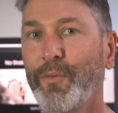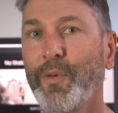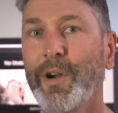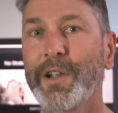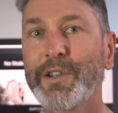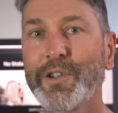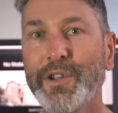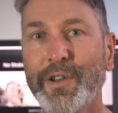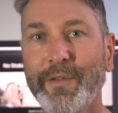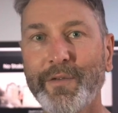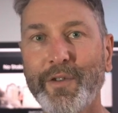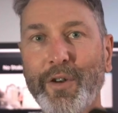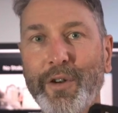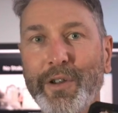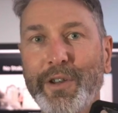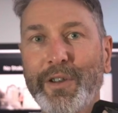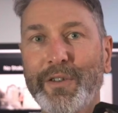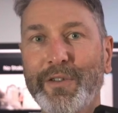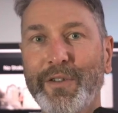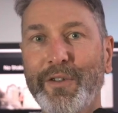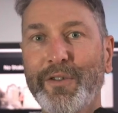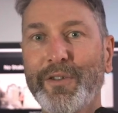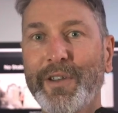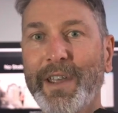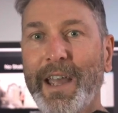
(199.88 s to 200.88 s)
Once you've got
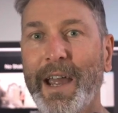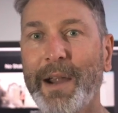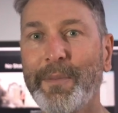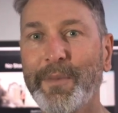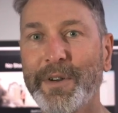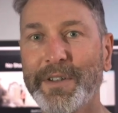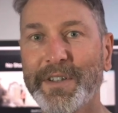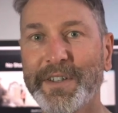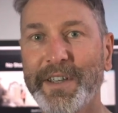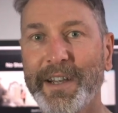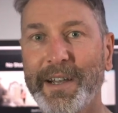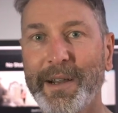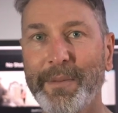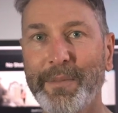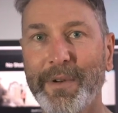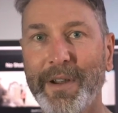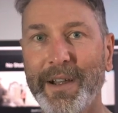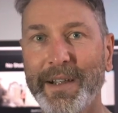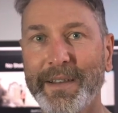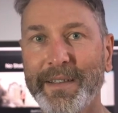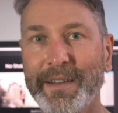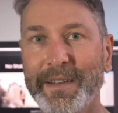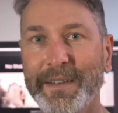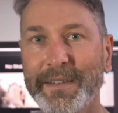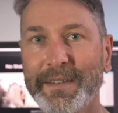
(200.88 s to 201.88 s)
your two cameras set up
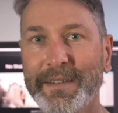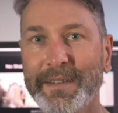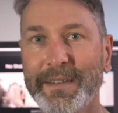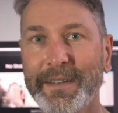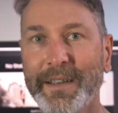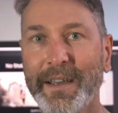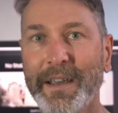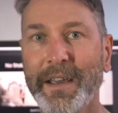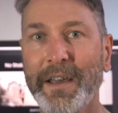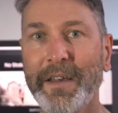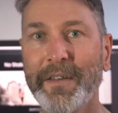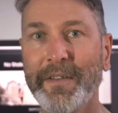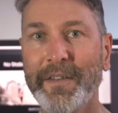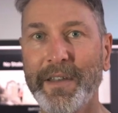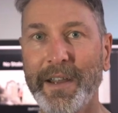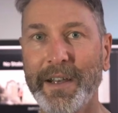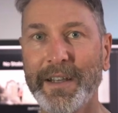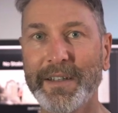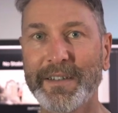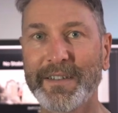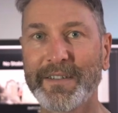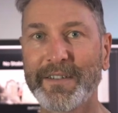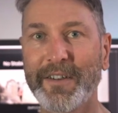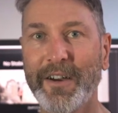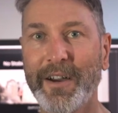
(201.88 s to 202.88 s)
like this, then
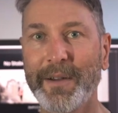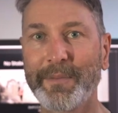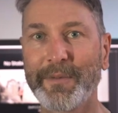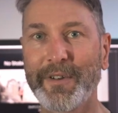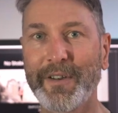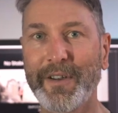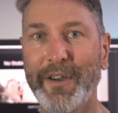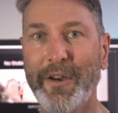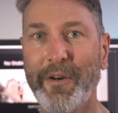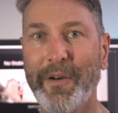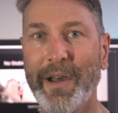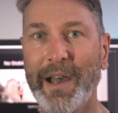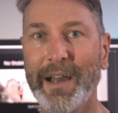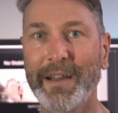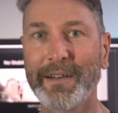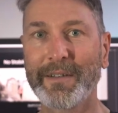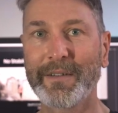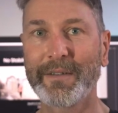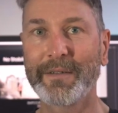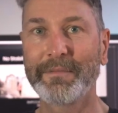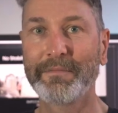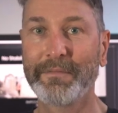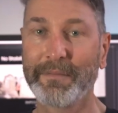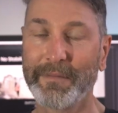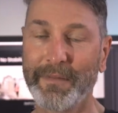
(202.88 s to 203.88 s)
it's time to go out
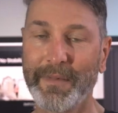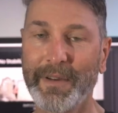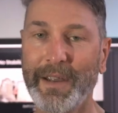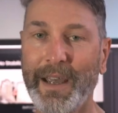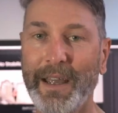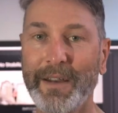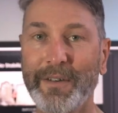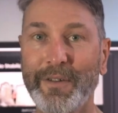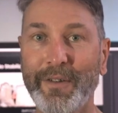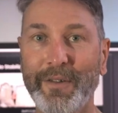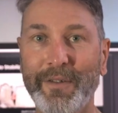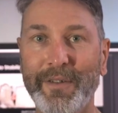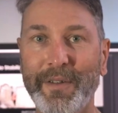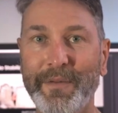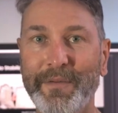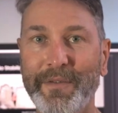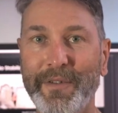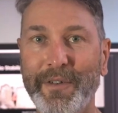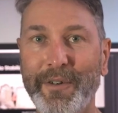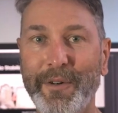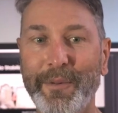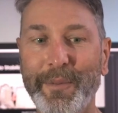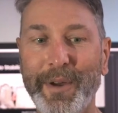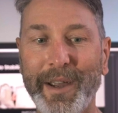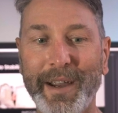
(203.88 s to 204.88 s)
and, and do some
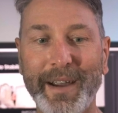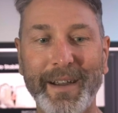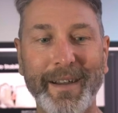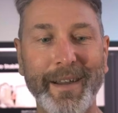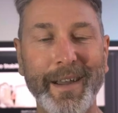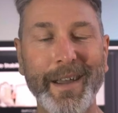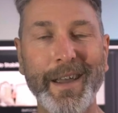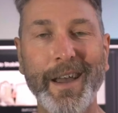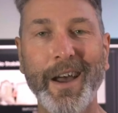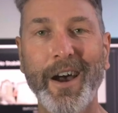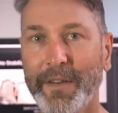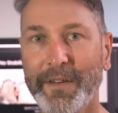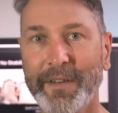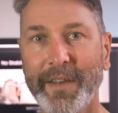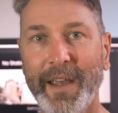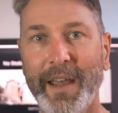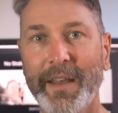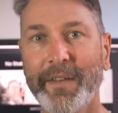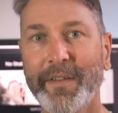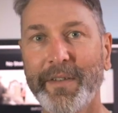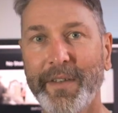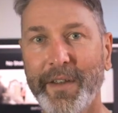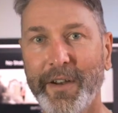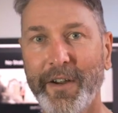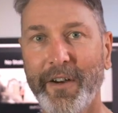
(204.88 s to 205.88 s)
filming. In the
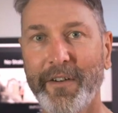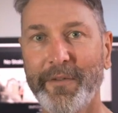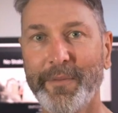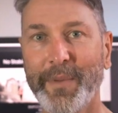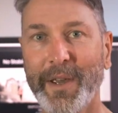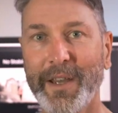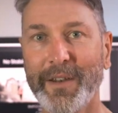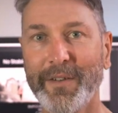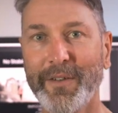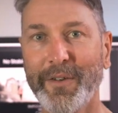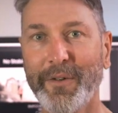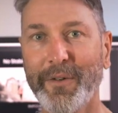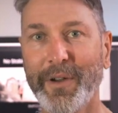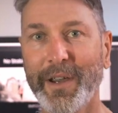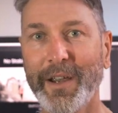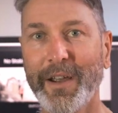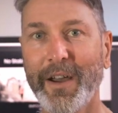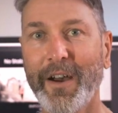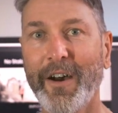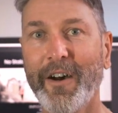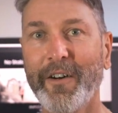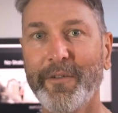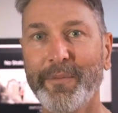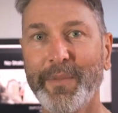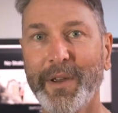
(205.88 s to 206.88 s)
test that I've been
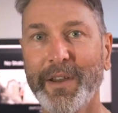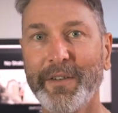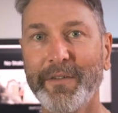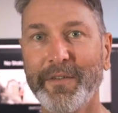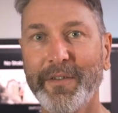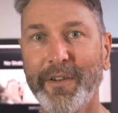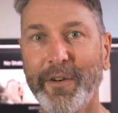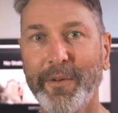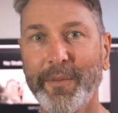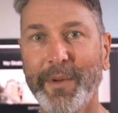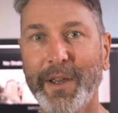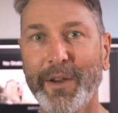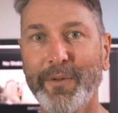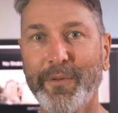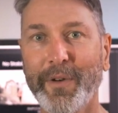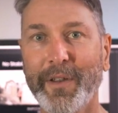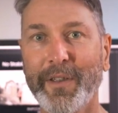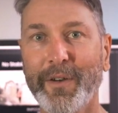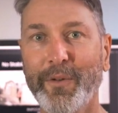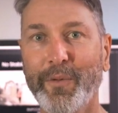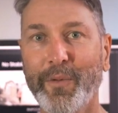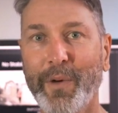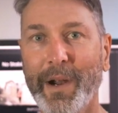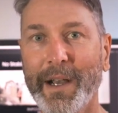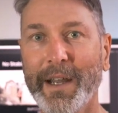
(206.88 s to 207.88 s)
doing, I've been filming
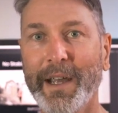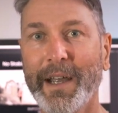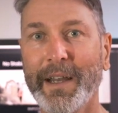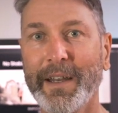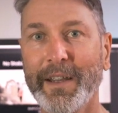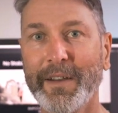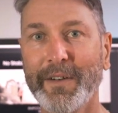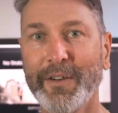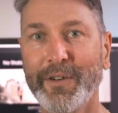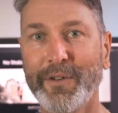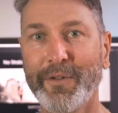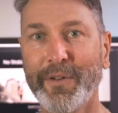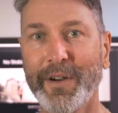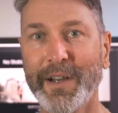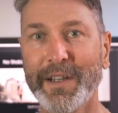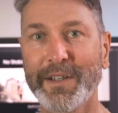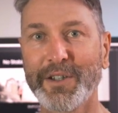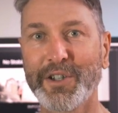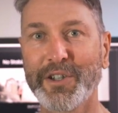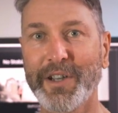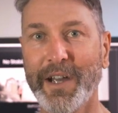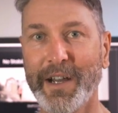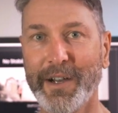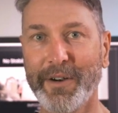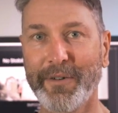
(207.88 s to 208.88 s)
with a 180
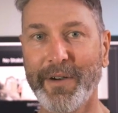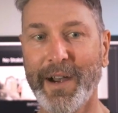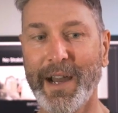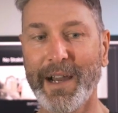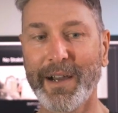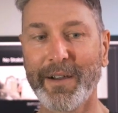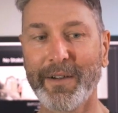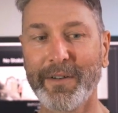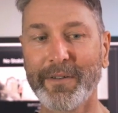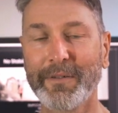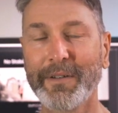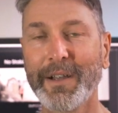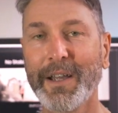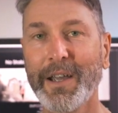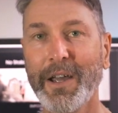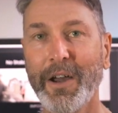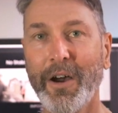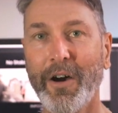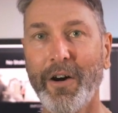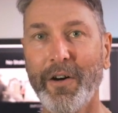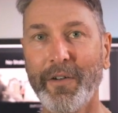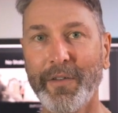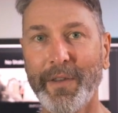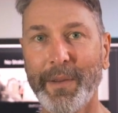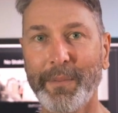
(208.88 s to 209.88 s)
degrees shutter angle
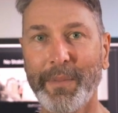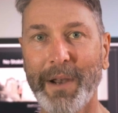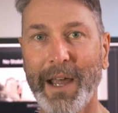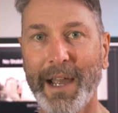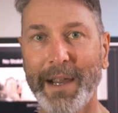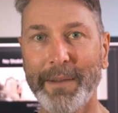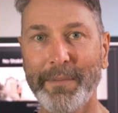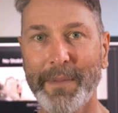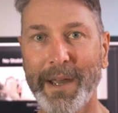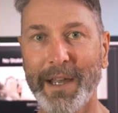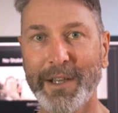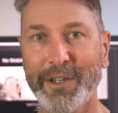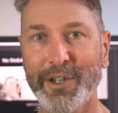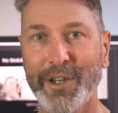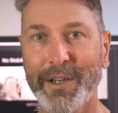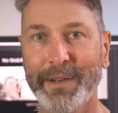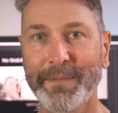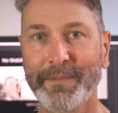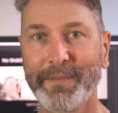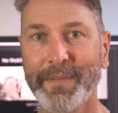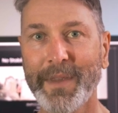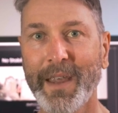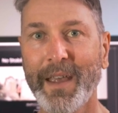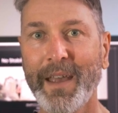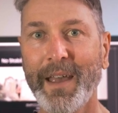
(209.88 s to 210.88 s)
on the Blackmagic
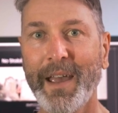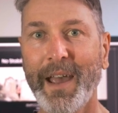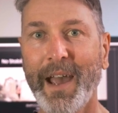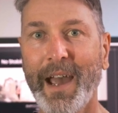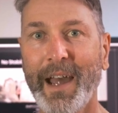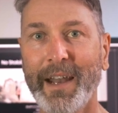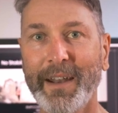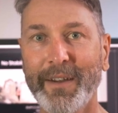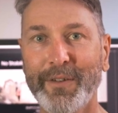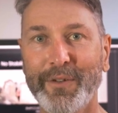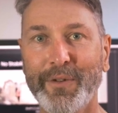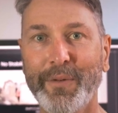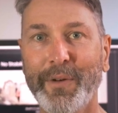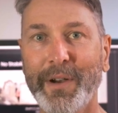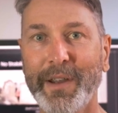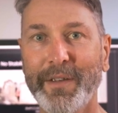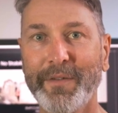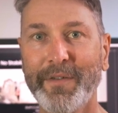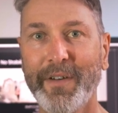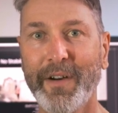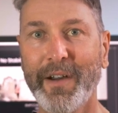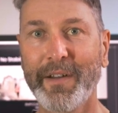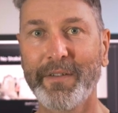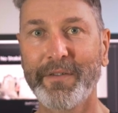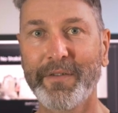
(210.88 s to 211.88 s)
and at
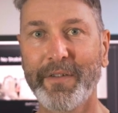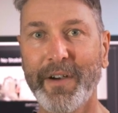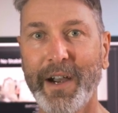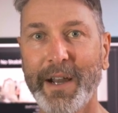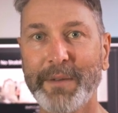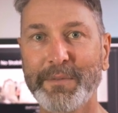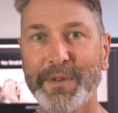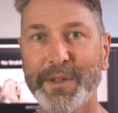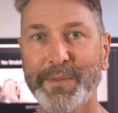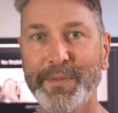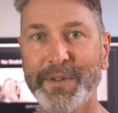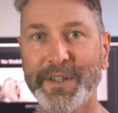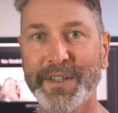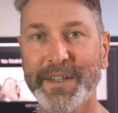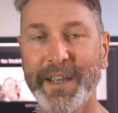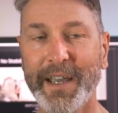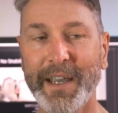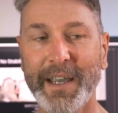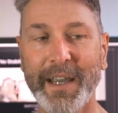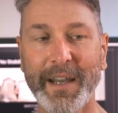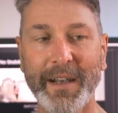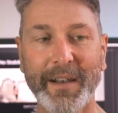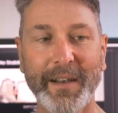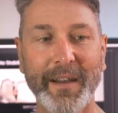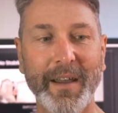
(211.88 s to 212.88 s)
25 frames per
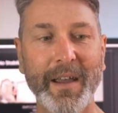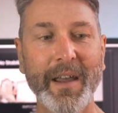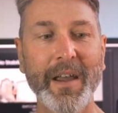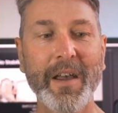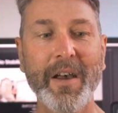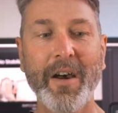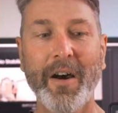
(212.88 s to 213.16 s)
second.